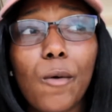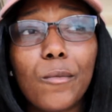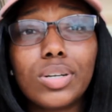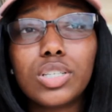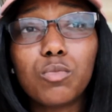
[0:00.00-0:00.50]

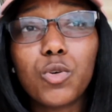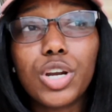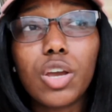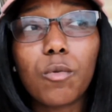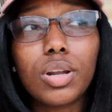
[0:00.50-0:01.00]
One in the
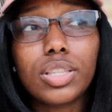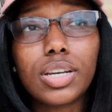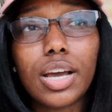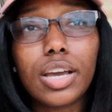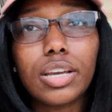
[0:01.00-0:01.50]
morning, one at
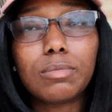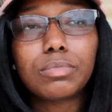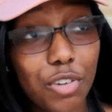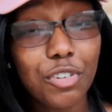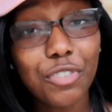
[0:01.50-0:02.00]
the night.
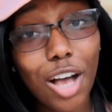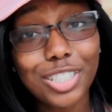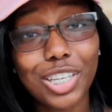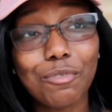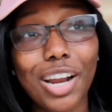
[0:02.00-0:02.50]
For
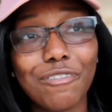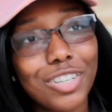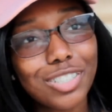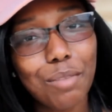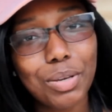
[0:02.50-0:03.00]
flossing, when I
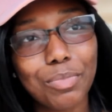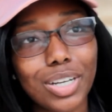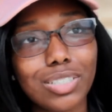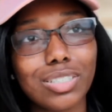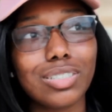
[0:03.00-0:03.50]
first got my
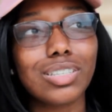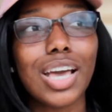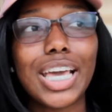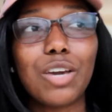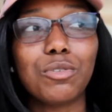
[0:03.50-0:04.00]
braces,
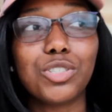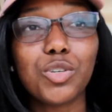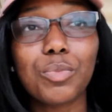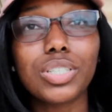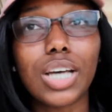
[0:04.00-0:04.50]
it was
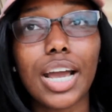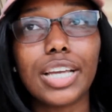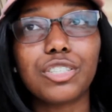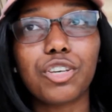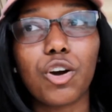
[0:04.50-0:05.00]
super
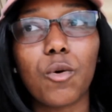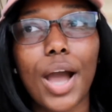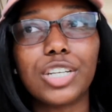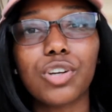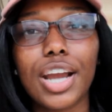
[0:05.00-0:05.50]
tight, so
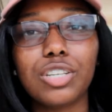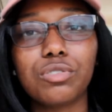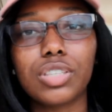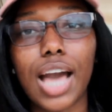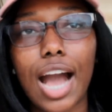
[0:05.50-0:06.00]
I tried
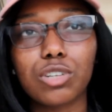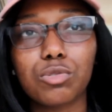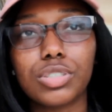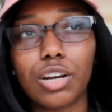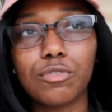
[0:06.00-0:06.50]
using the
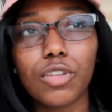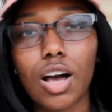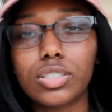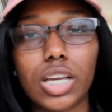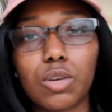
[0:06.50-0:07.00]
actual dental
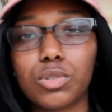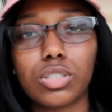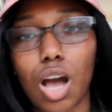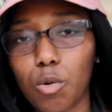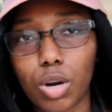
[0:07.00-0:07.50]
floss and it
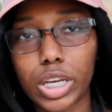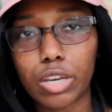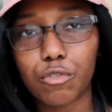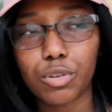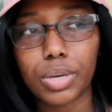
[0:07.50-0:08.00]
was not
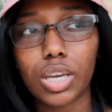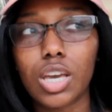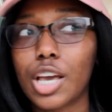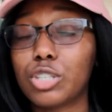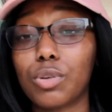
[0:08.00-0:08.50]
working for me.
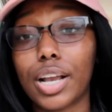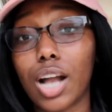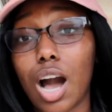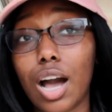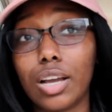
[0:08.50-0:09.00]
So I
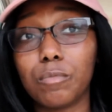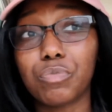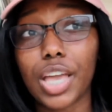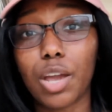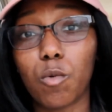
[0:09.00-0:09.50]
got
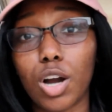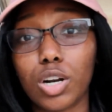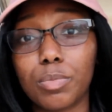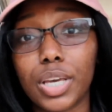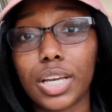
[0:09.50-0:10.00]
a
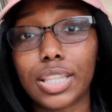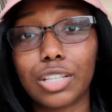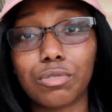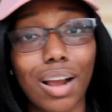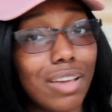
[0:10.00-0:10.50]
water pick,
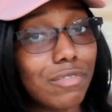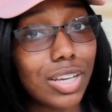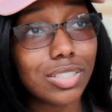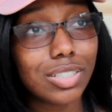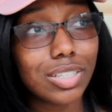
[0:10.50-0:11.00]
that's what I
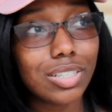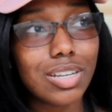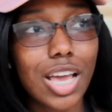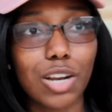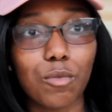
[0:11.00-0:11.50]
invested
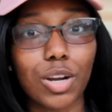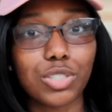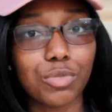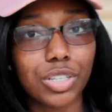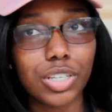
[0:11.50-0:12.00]
in, and it
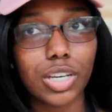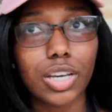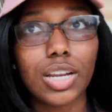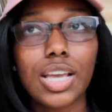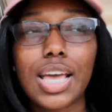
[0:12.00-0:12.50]
worked really
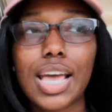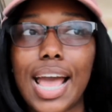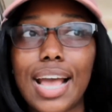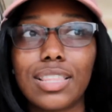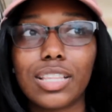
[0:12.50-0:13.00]
good.
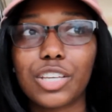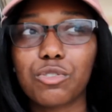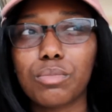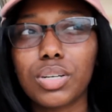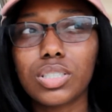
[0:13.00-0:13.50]
And then like
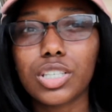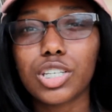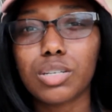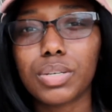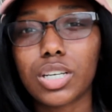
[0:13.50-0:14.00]
3 months
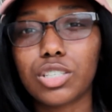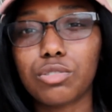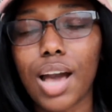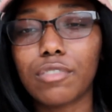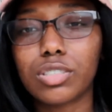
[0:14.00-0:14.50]
later, because
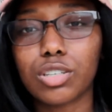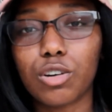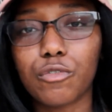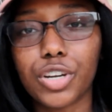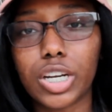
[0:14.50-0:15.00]
you have to
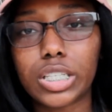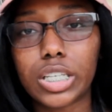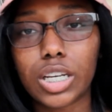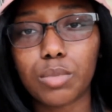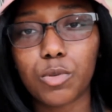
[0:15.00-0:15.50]
go for your
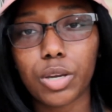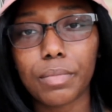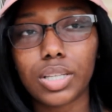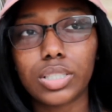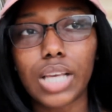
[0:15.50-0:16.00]
cleaning
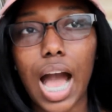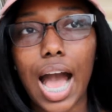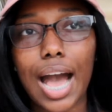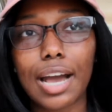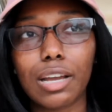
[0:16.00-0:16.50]
appointments,
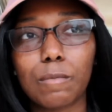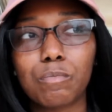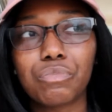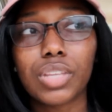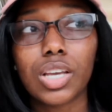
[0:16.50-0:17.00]
I
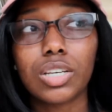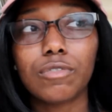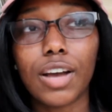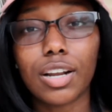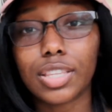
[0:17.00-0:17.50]

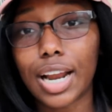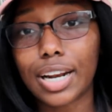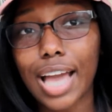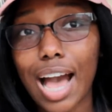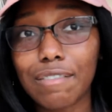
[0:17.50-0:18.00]
found out that
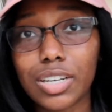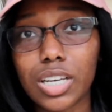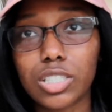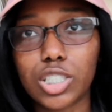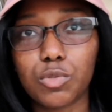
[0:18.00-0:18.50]
I had a
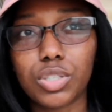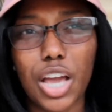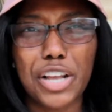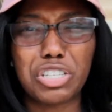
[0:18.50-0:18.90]
cavity, and she was like,